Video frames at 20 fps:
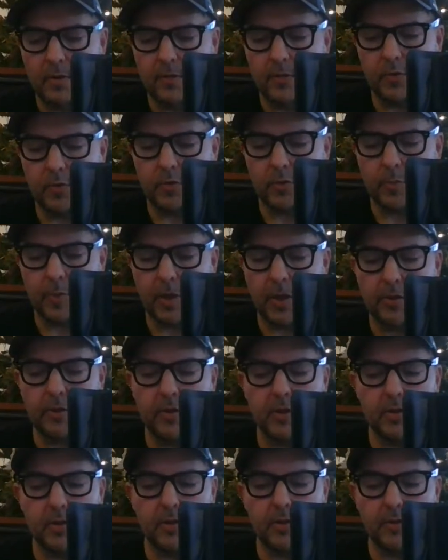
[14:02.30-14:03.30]
Talked about
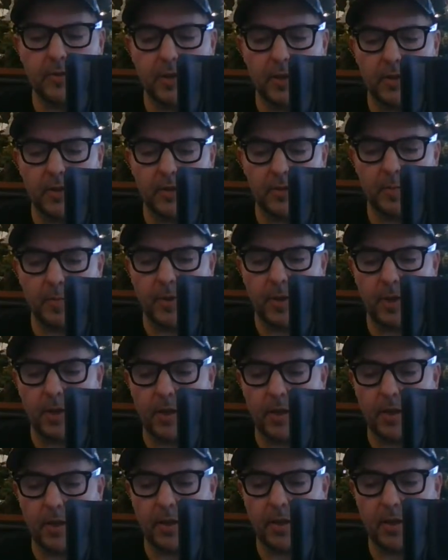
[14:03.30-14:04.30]
thirty cents
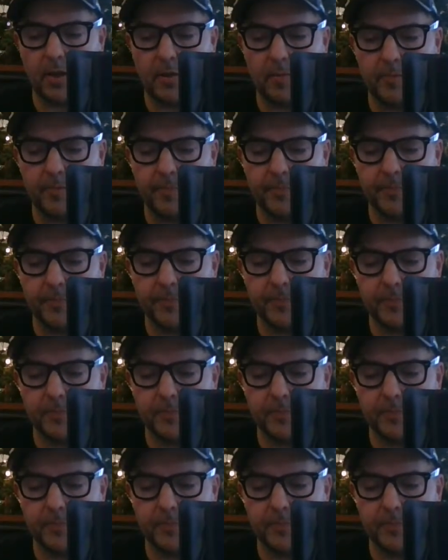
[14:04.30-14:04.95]
being. Um...